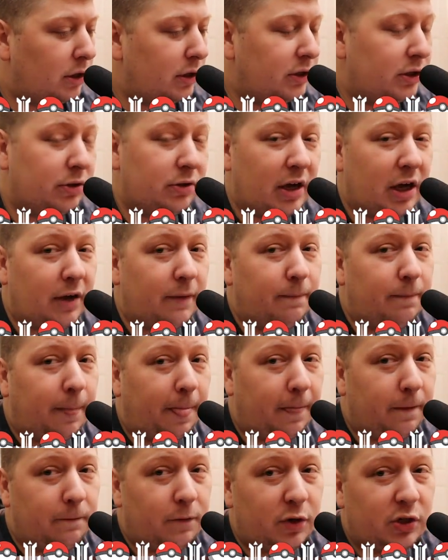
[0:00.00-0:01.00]
So yeah,
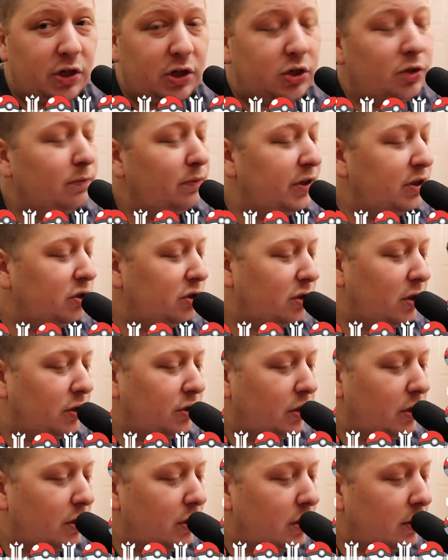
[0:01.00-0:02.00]
first edition Blanche
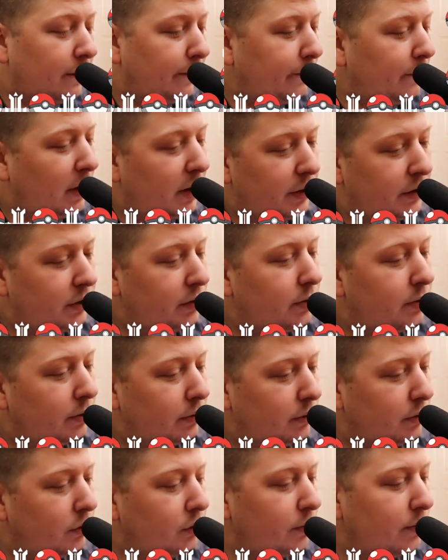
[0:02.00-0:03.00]
Charizard also
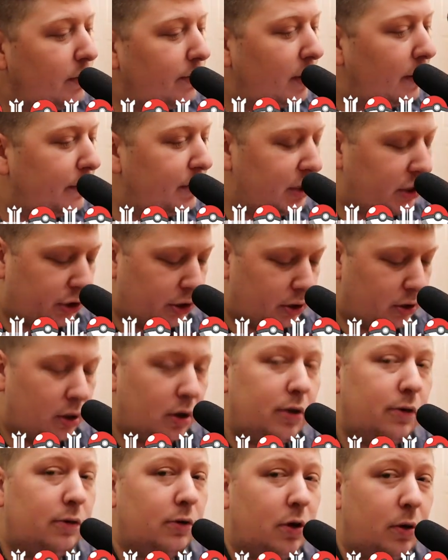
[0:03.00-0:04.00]
used to be in my possession.
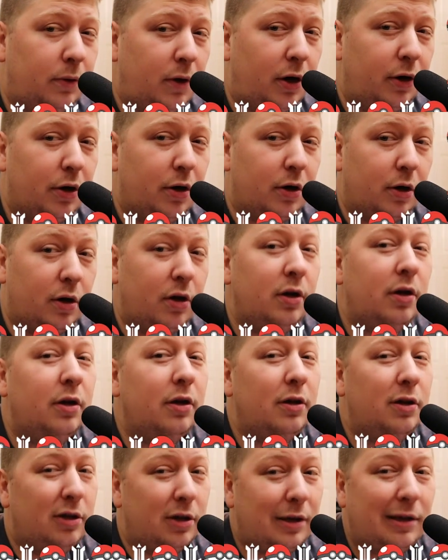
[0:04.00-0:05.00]
No longer
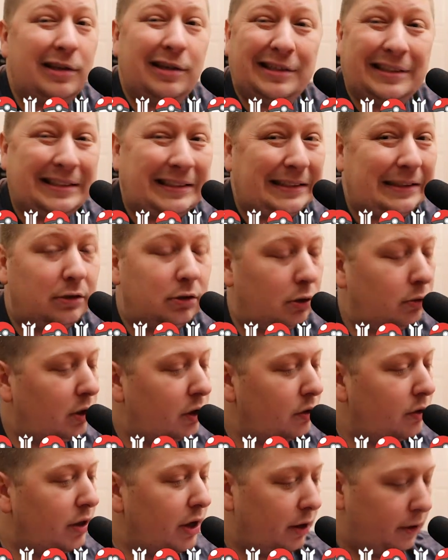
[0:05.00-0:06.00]

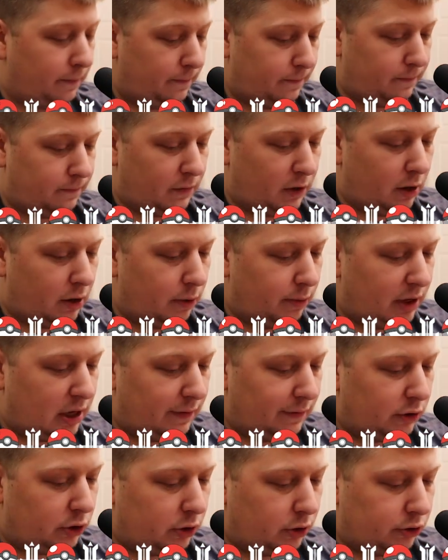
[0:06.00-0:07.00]
there. All right, we
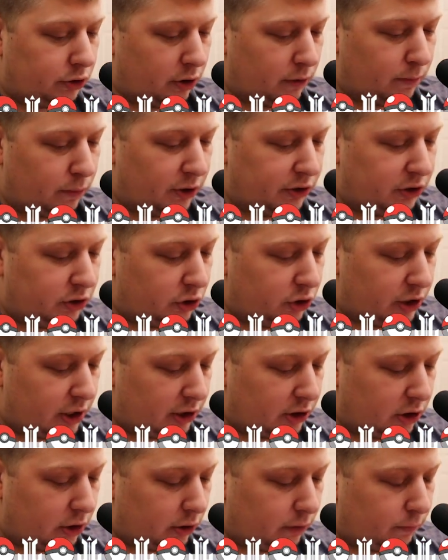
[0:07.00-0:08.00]
have a Charizard Embrace
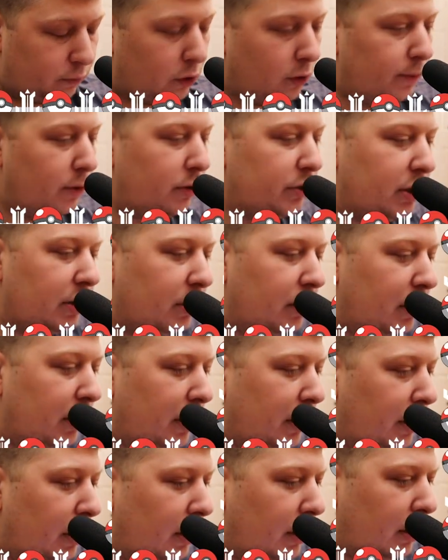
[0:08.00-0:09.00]
GX, another promo here.
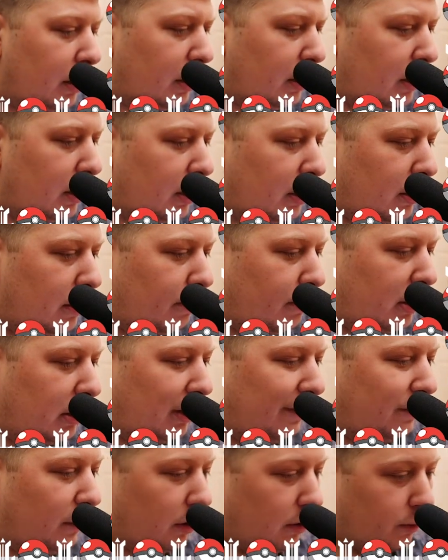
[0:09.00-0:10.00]
I
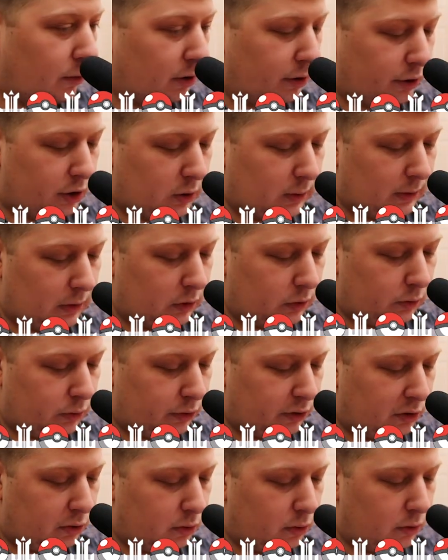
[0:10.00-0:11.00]
love the artwork on this one. This is
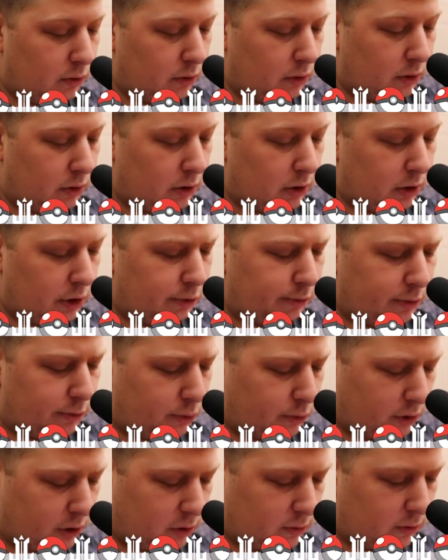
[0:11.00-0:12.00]
really cool. I don't
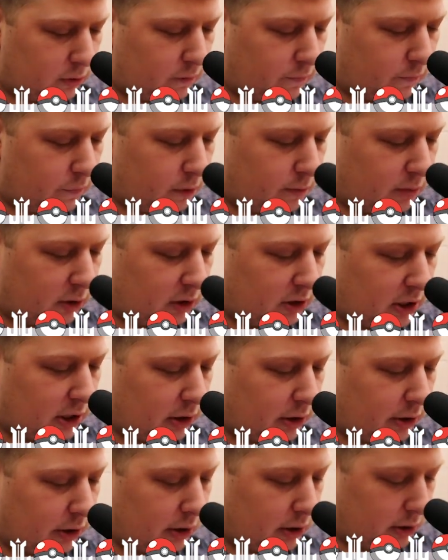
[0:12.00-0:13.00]
remember where this one's from
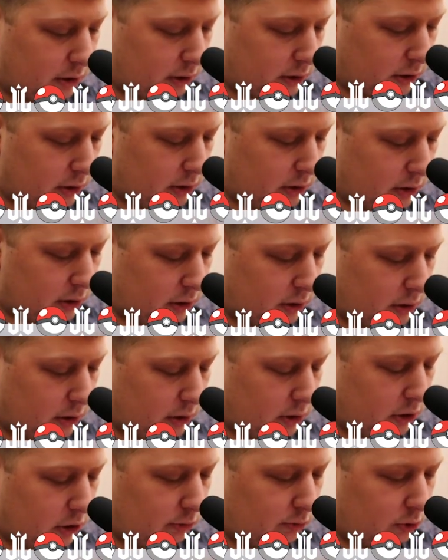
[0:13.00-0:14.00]
exactly.
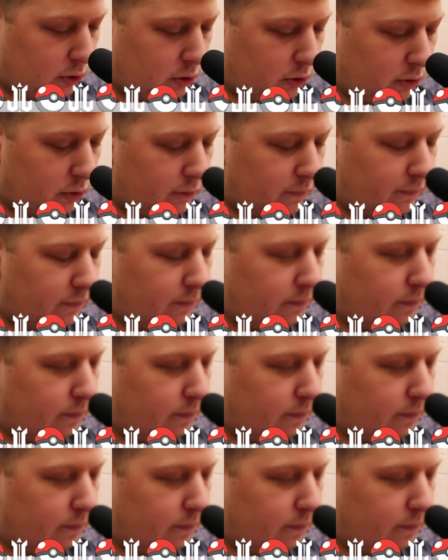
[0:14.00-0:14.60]
Some sort of